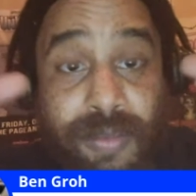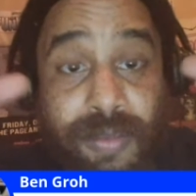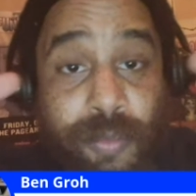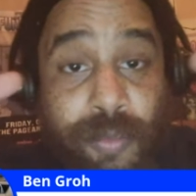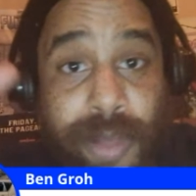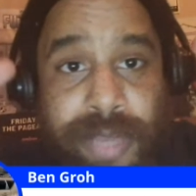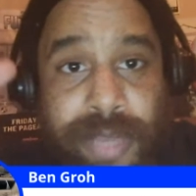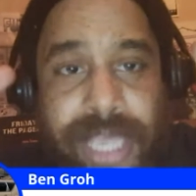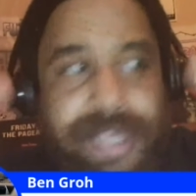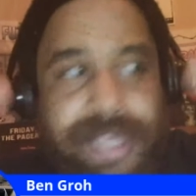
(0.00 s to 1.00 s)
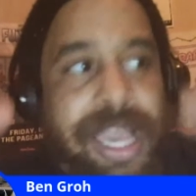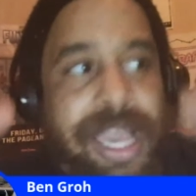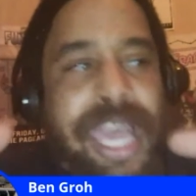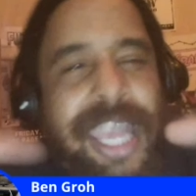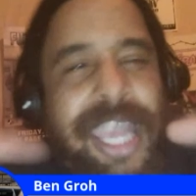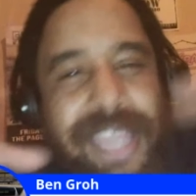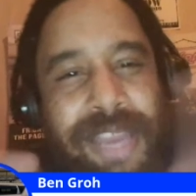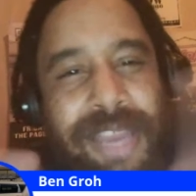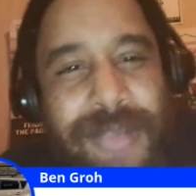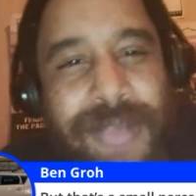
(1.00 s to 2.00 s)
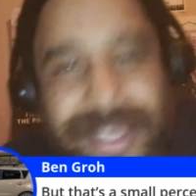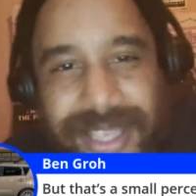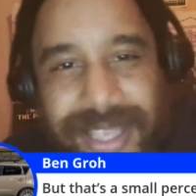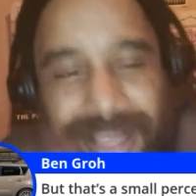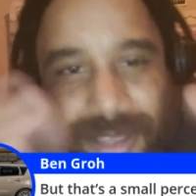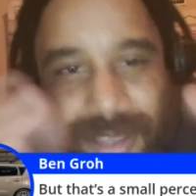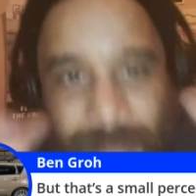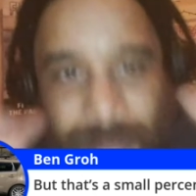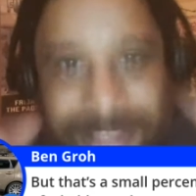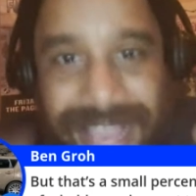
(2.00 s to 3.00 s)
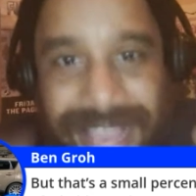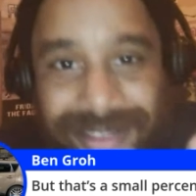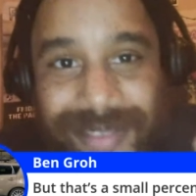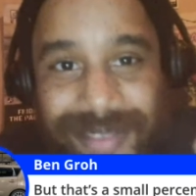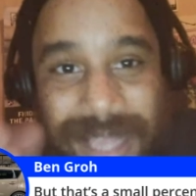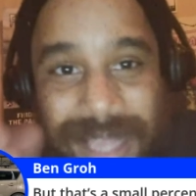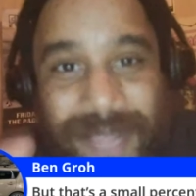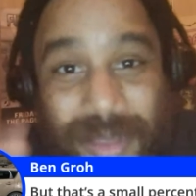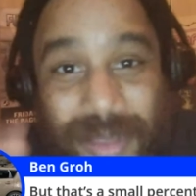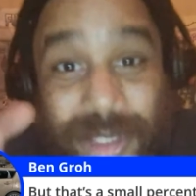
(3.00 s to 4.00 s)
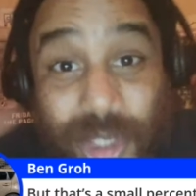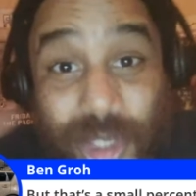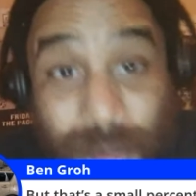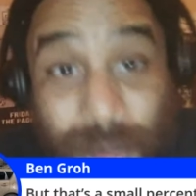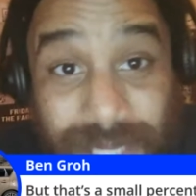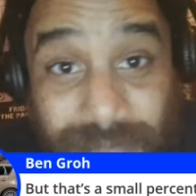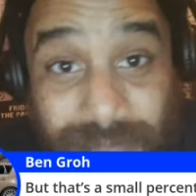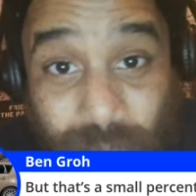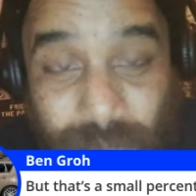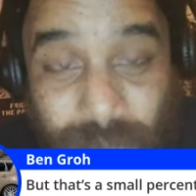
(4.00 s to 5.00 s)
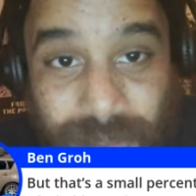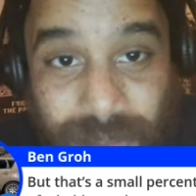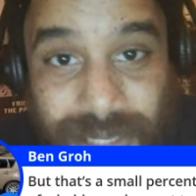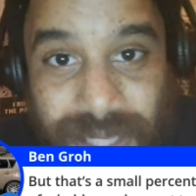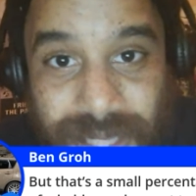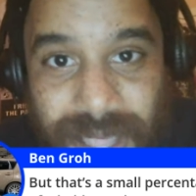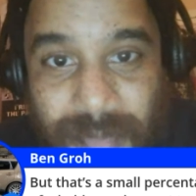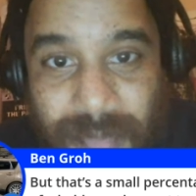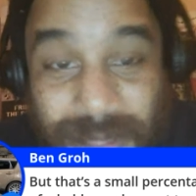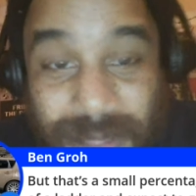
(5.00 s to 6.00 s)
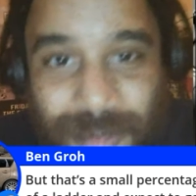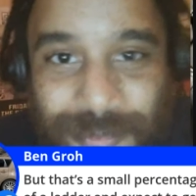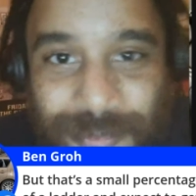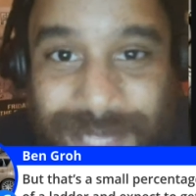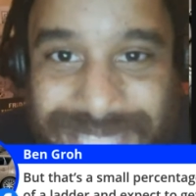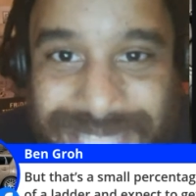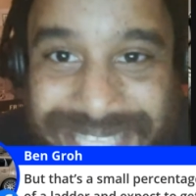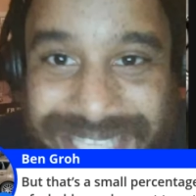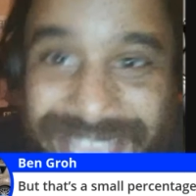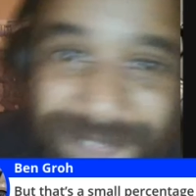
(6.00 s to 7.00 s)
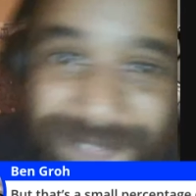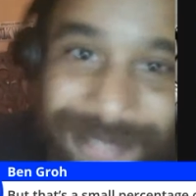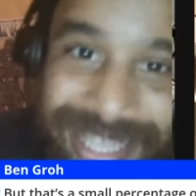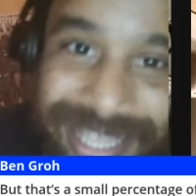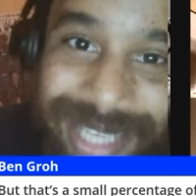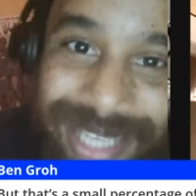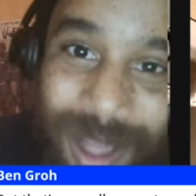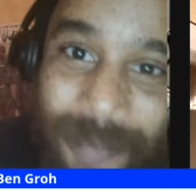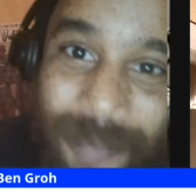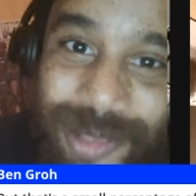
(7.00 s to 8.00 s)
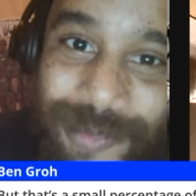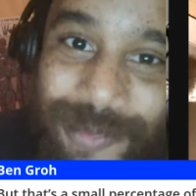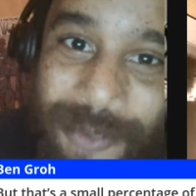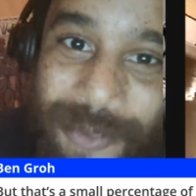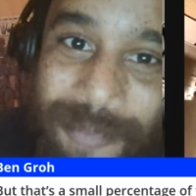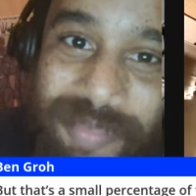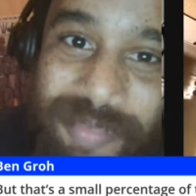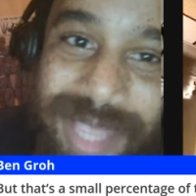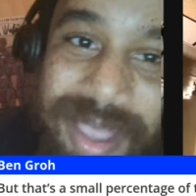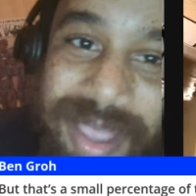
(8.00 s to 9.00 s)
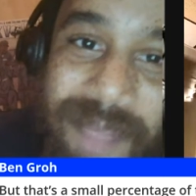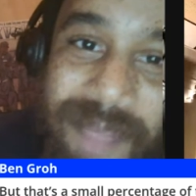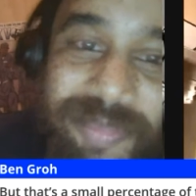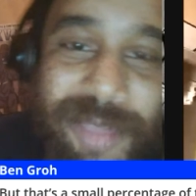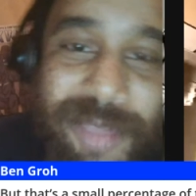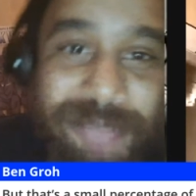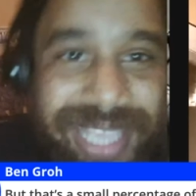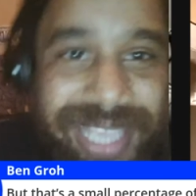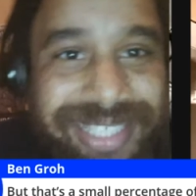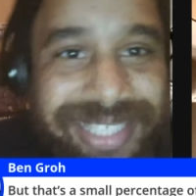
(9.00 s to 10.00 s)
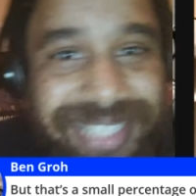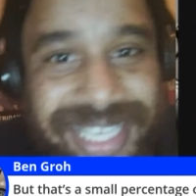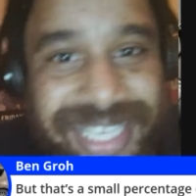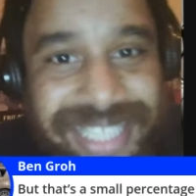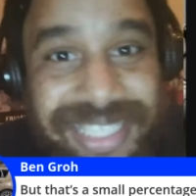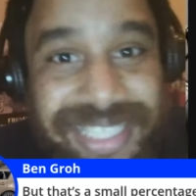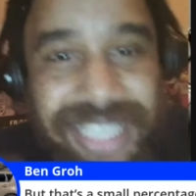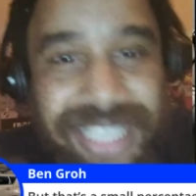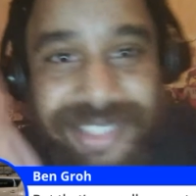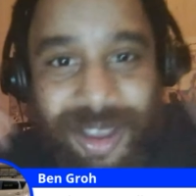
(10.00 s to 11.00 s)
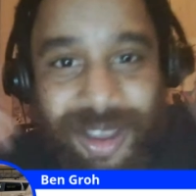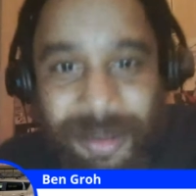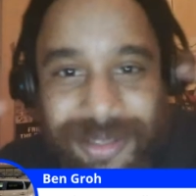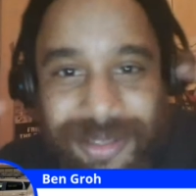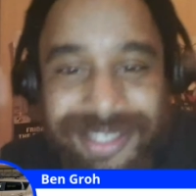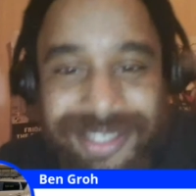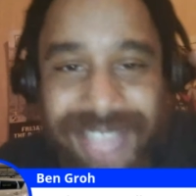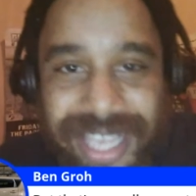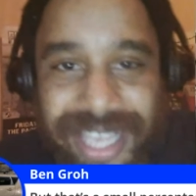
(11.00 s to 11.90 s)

well, because it's interesting because small towns make up the majority of the world, but you'd feel like everything comes from the big cities, and it's almost like